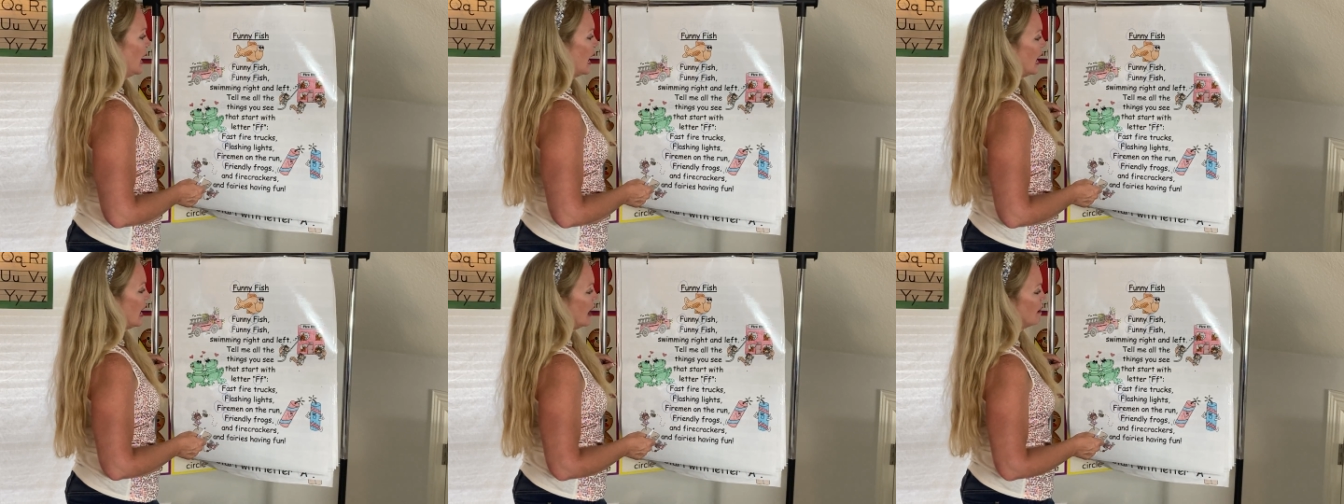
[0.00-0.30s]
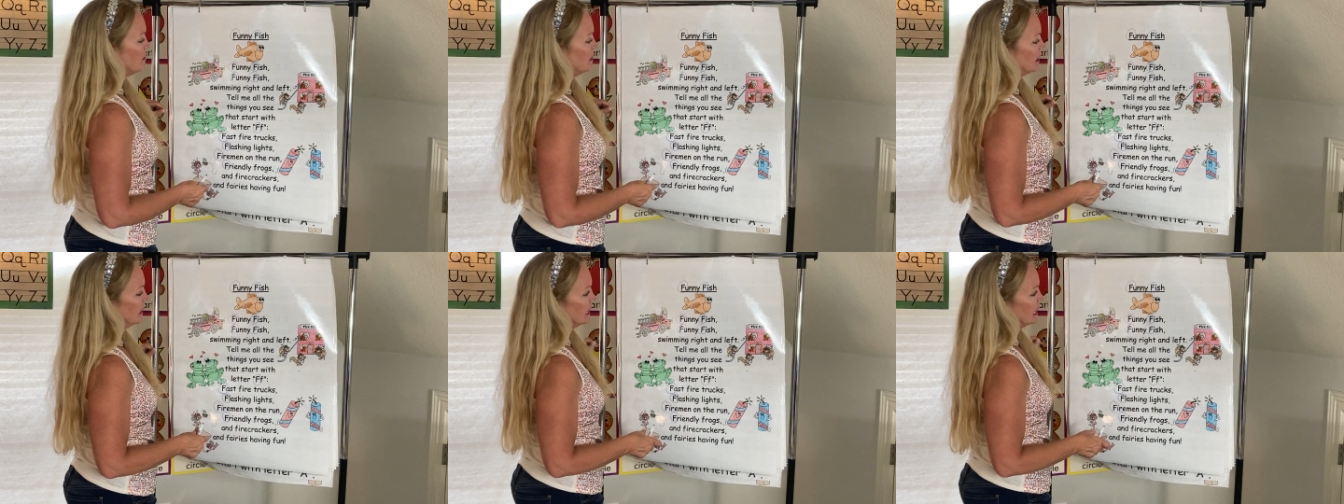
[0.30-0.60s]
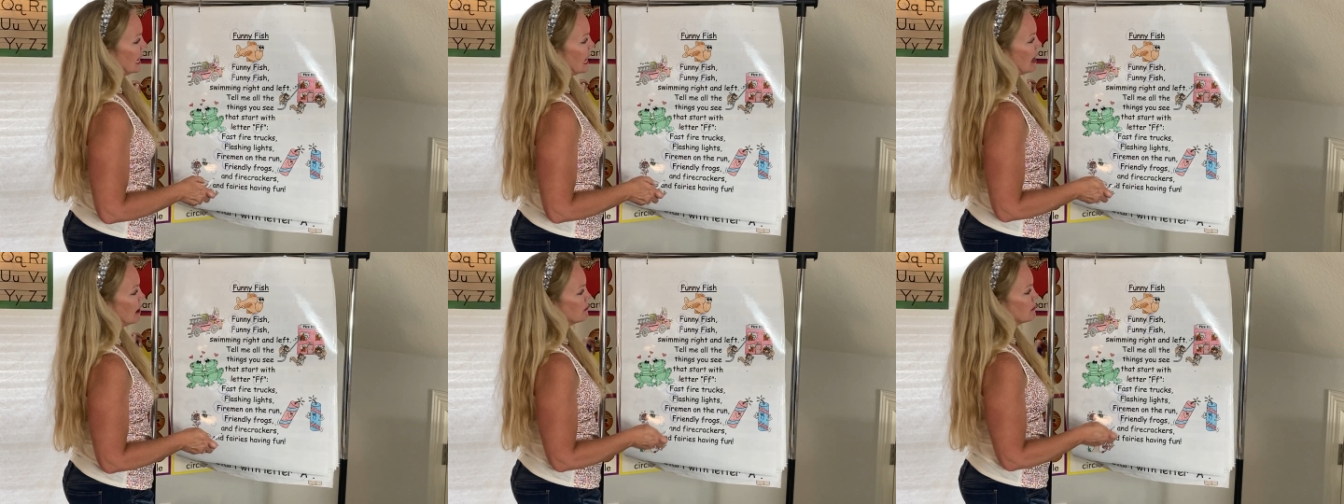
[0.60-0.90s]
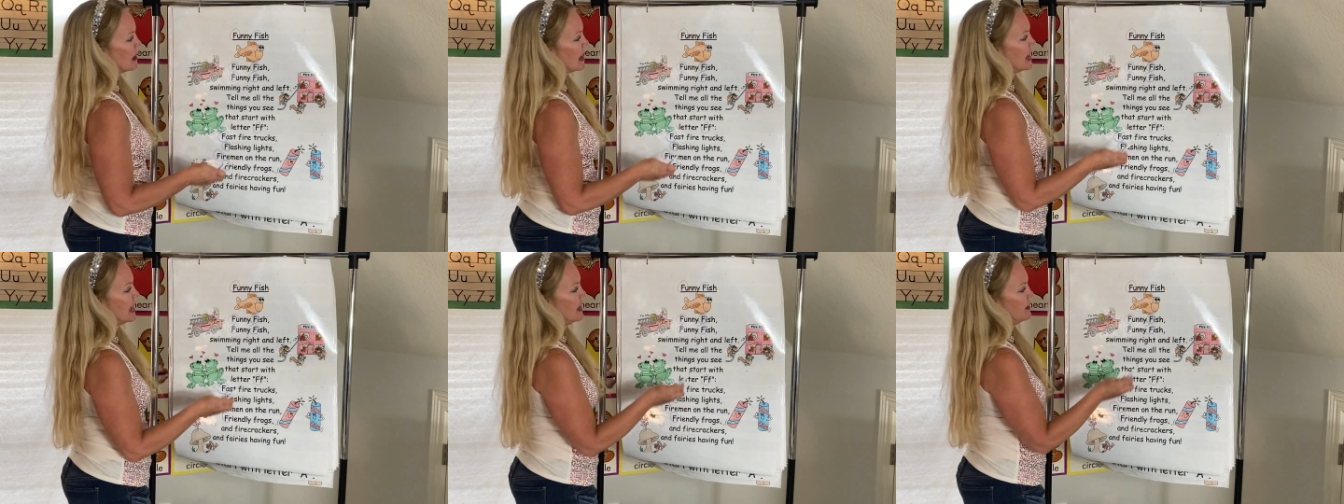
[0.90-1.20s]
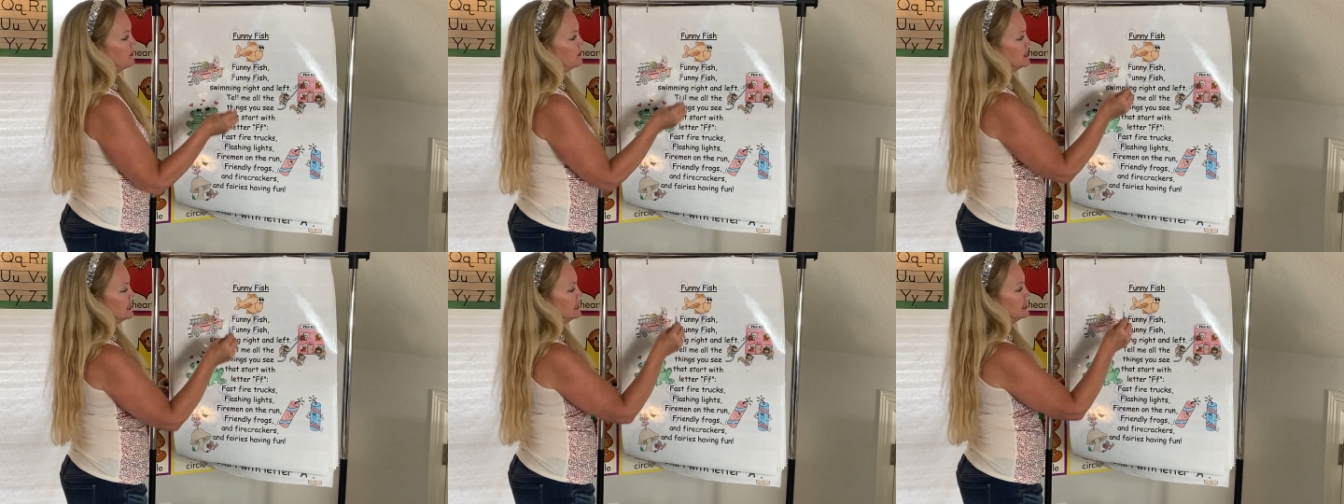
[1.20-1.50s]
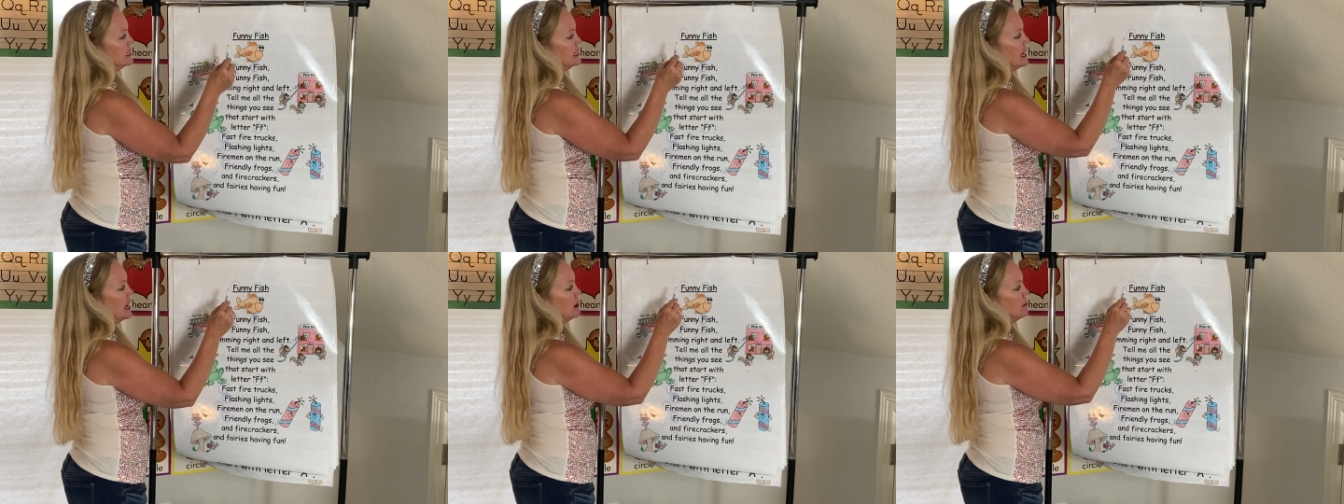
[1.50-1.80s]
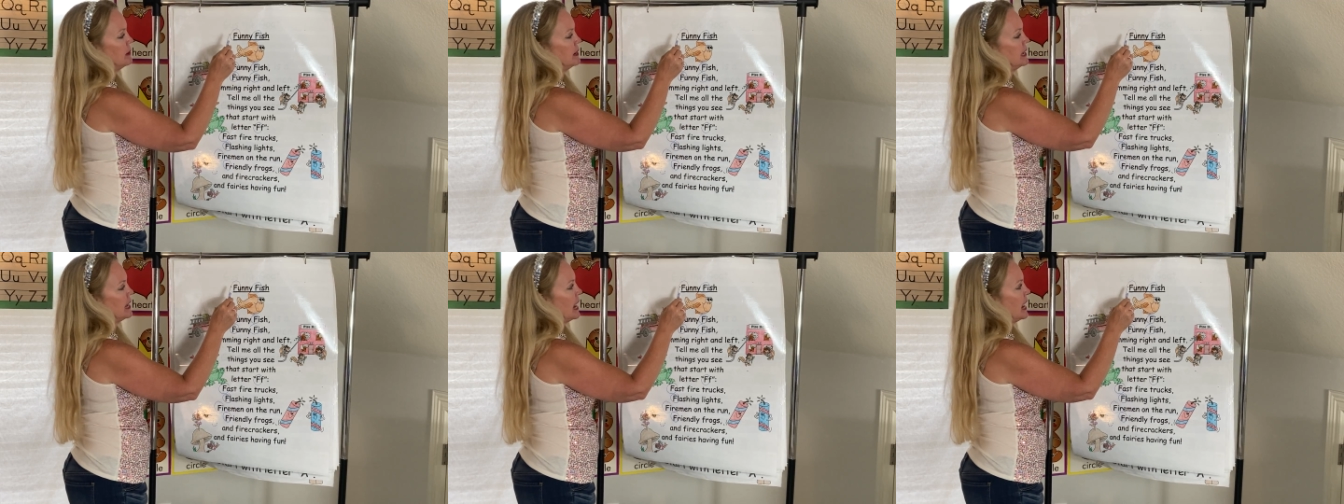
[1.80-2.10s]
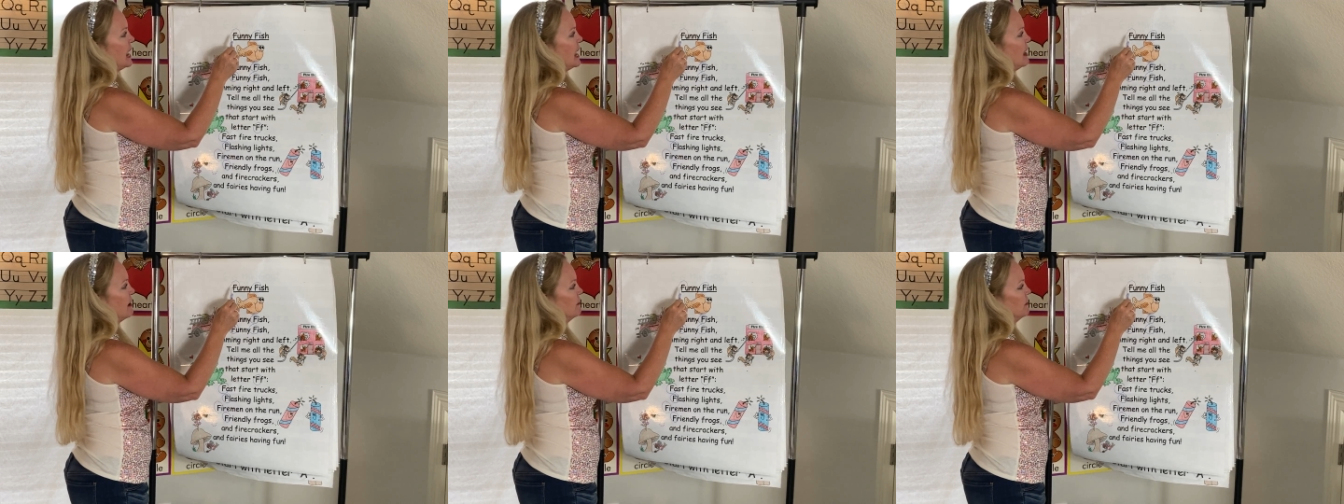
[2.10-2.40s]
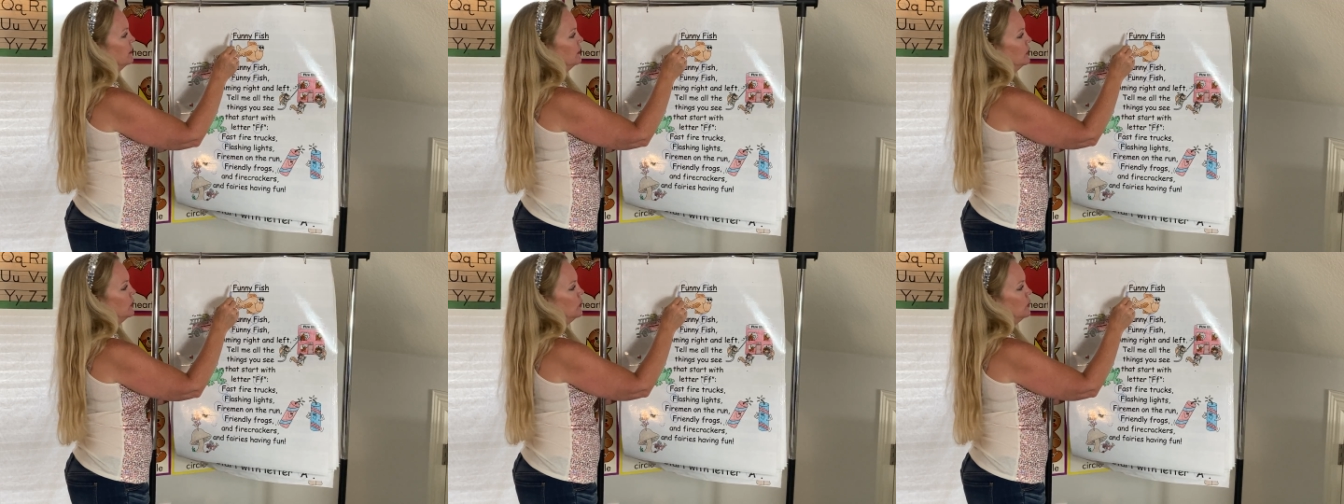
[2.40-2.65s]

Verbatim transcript: I'm going to count my F's and see how many I have.